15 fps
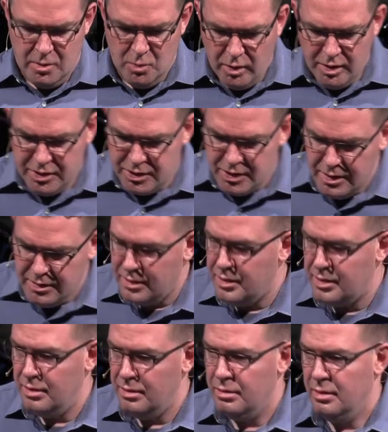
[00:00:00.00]
And what does
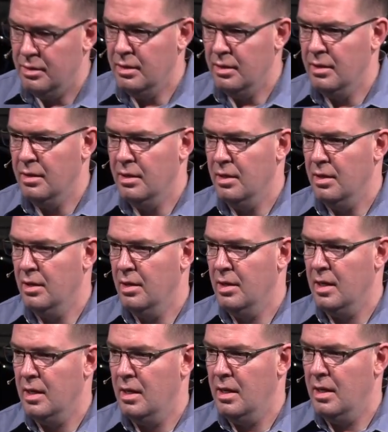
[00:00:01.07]
Jesus do?
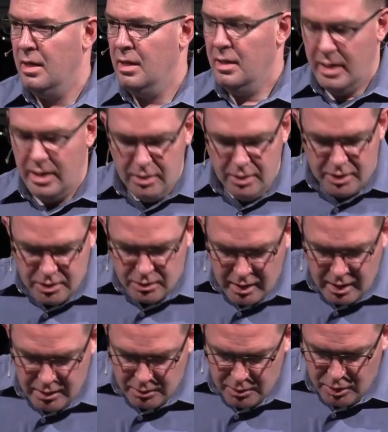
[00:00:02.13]
He looks
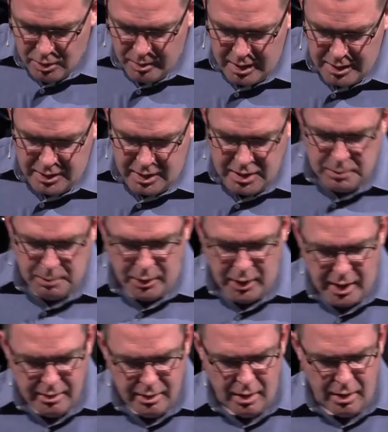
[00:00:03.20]
around the room and he sees
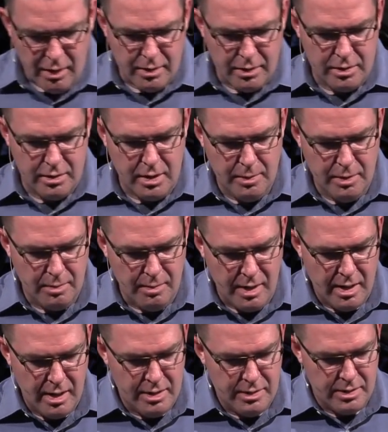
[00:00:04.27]
proud hearts, stubborn
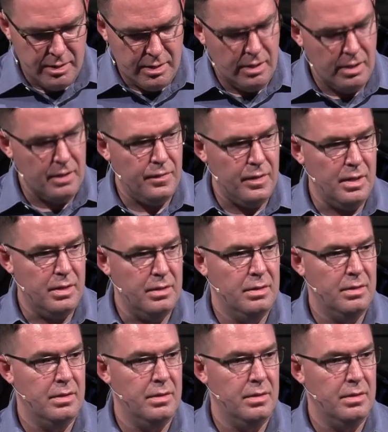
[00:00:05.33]
minds, and dirty feet.